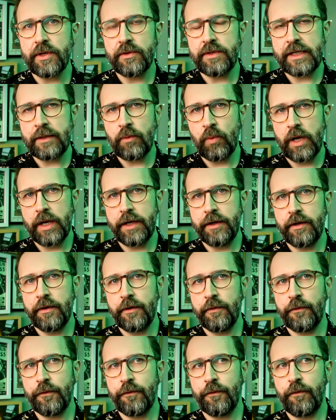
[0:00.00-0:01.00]
did one
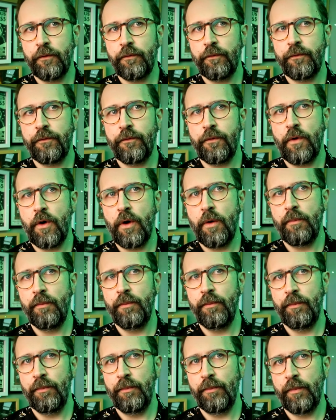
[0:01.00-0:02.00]

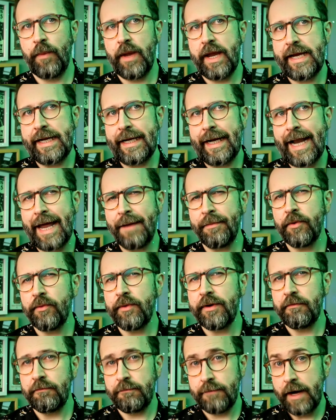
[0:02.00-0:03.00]
from a
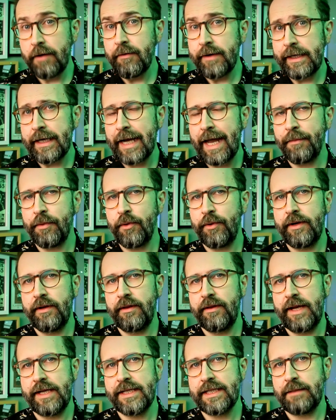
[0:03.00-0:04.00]
very
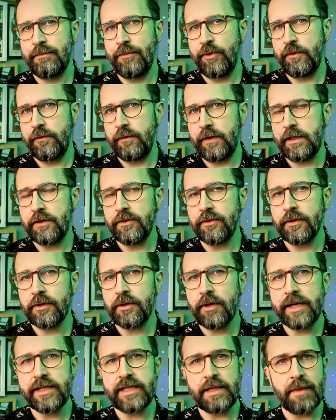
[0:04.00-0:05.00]
labyrinth-esque movie called
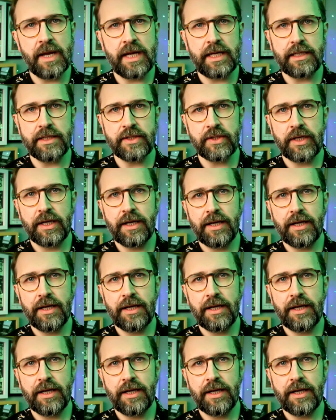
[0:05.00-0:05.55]
Crazy Maze,